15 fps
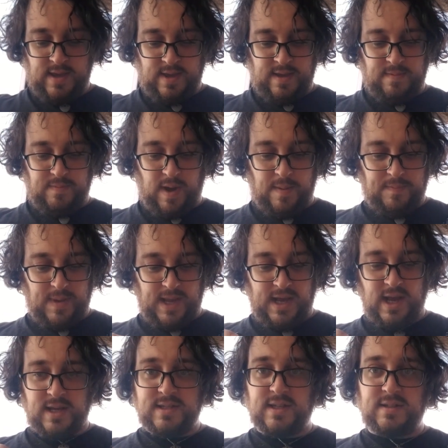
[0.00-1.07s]
but
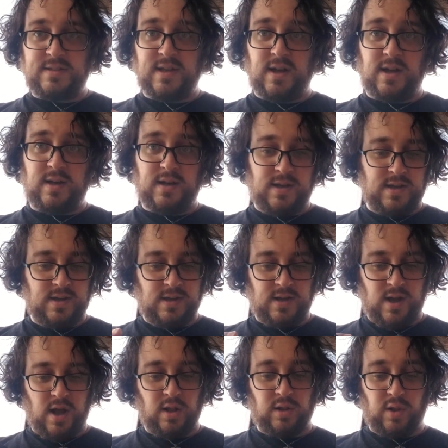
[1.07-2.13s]
because it's a
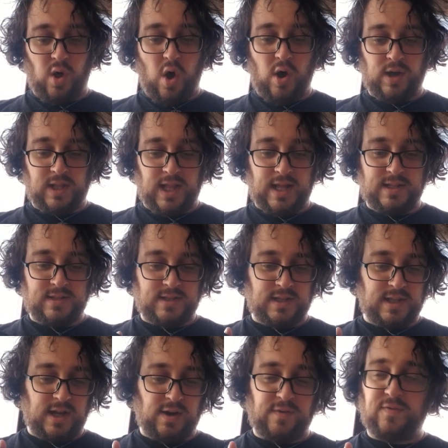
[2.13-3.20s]
long lens and
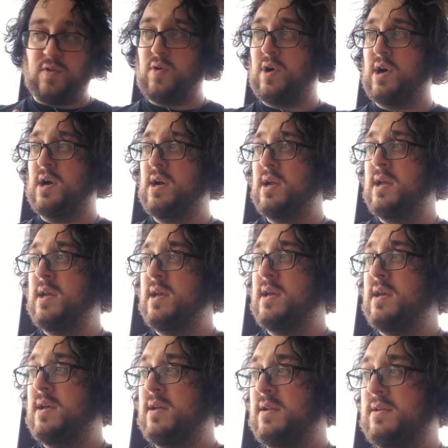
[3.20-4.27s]
therefore
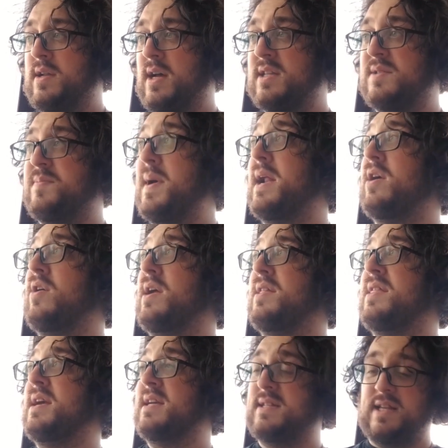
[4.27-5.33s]
does better at
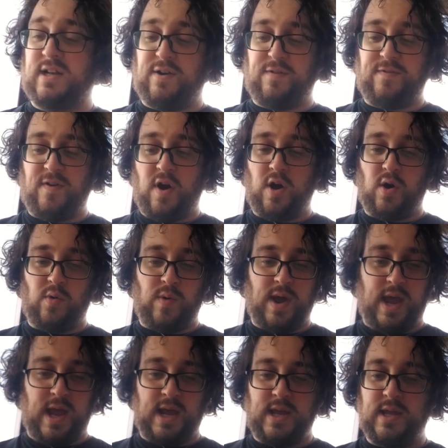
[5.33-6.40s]
things that are far
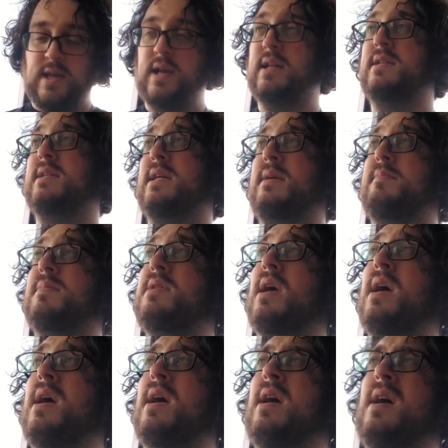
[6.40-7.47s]
away, it seems
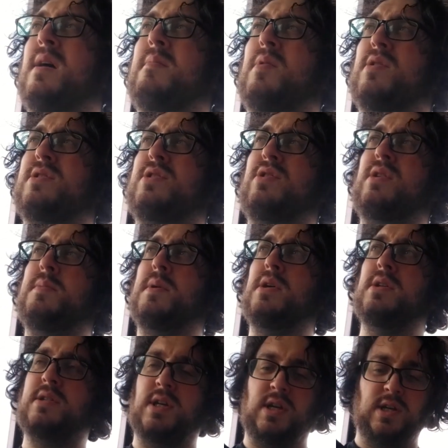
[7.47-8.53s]
more suitable
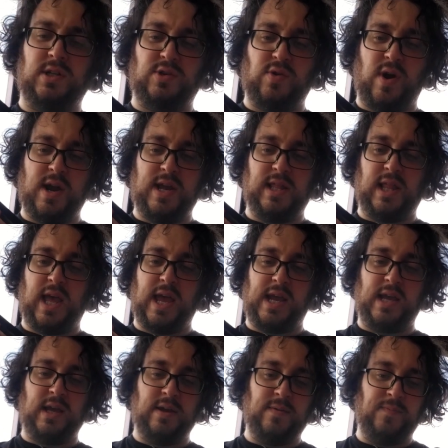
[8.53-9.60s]
to try and
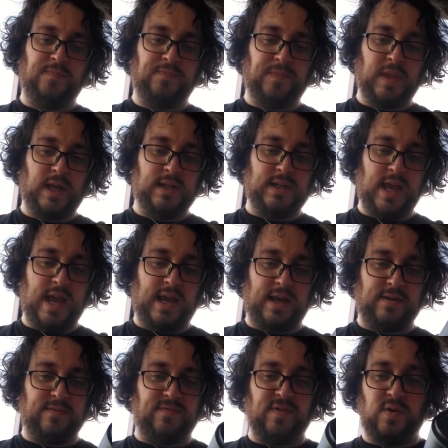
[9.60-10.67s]
like
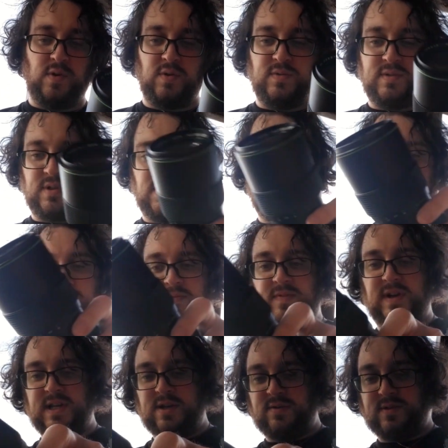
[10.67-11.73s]
take photos or
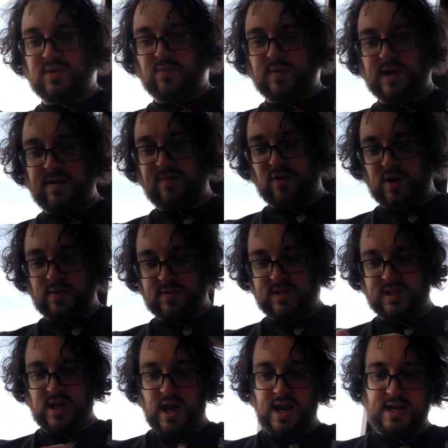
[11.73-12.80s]
videos or whatever
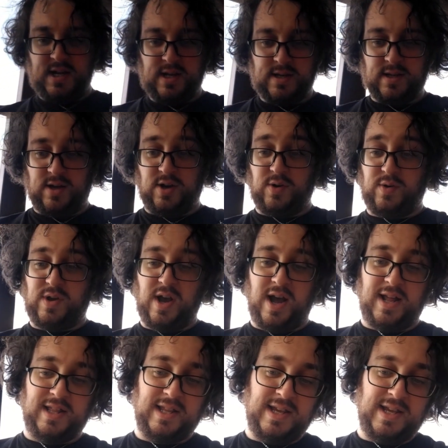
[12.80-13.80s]
outside. Oh God,